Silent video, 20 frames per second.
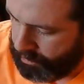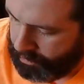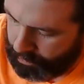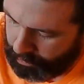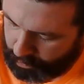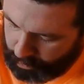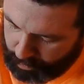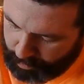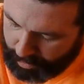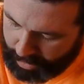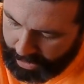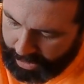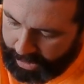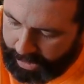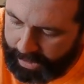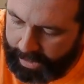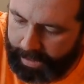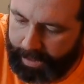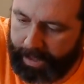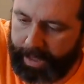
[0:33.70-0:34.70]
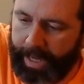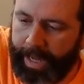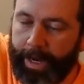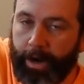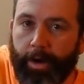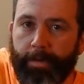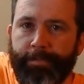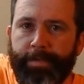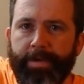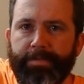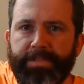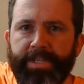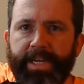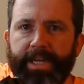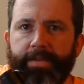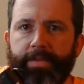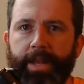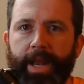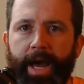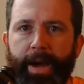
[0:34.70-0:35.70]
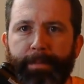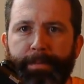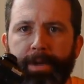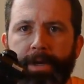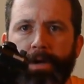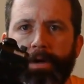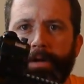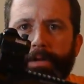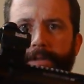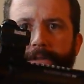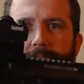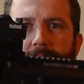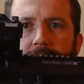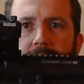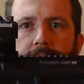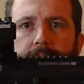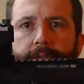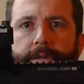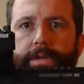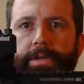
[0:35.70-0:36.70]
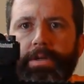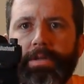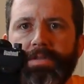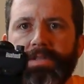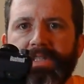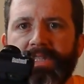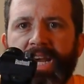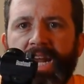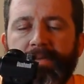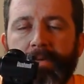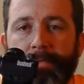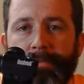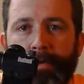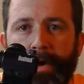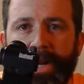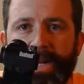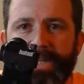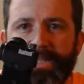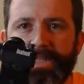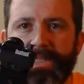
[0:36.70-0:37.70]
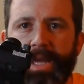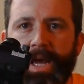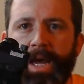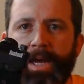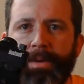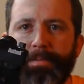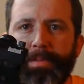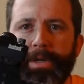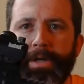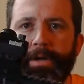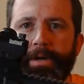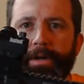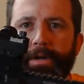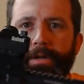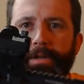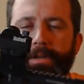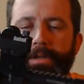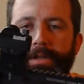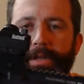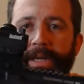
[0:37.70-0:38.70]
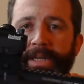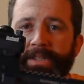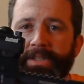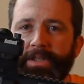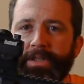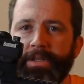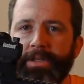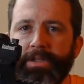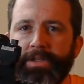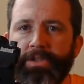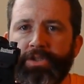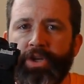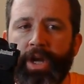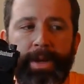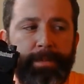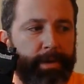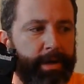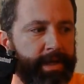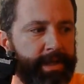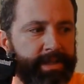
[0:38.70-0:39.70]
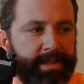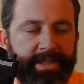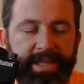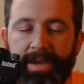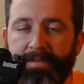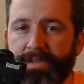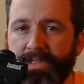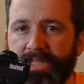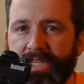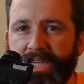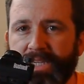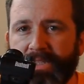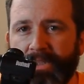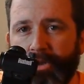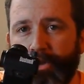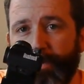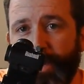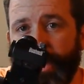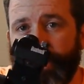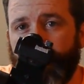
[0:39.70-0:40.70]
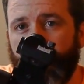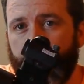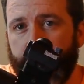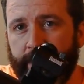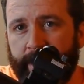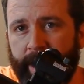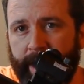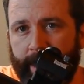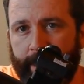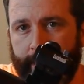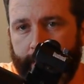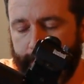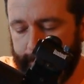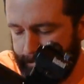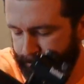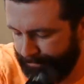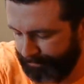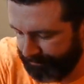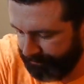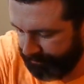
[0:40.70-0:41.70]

to my AR-15 that I built. This is kind of a Frankenstein build. It's a chambered in 7.62 by 39.